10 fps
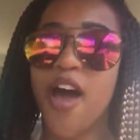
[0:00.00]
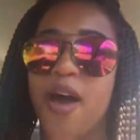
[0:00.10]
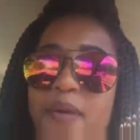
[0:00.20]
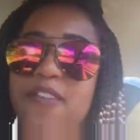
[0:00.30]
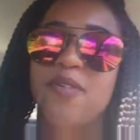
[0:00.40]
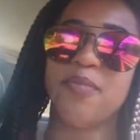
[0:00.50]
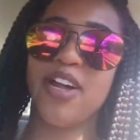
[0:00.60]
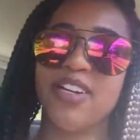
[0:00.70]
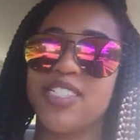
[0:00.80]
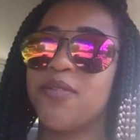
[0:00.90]
I have a
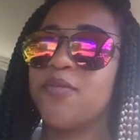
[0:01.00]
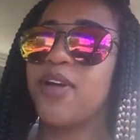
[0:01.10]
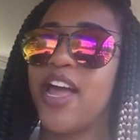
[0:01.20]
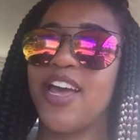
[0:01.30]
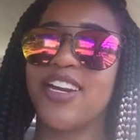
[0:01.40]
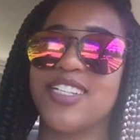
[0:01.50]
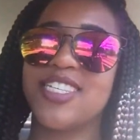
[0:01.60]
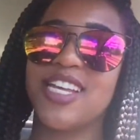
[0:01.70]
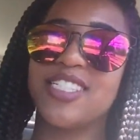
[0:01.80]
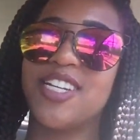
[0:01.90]
bun on top of my head, and it's
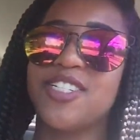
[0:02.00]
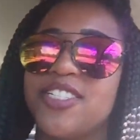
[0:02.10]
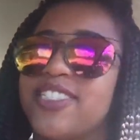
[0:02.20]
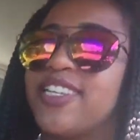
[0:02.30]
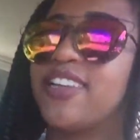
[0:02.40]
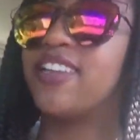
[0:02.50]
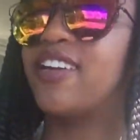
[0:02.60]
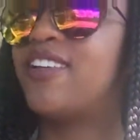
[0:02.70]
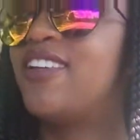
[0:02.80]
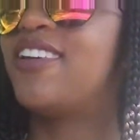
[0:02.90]
like touching the
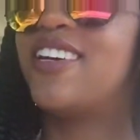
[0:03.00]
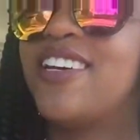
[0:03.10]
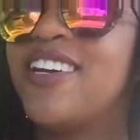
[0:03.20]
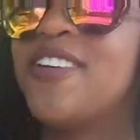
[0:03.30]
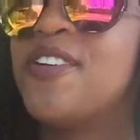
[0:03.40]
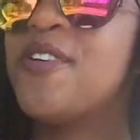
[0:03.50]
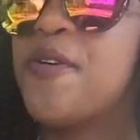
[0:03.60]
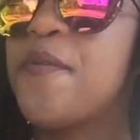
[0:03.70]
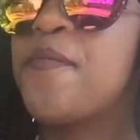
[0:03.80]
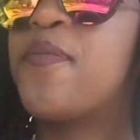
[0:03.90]
ceiling.
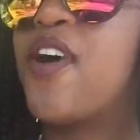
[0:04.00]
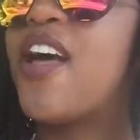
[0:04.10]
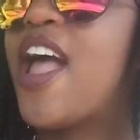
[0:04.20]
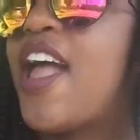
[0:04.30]
But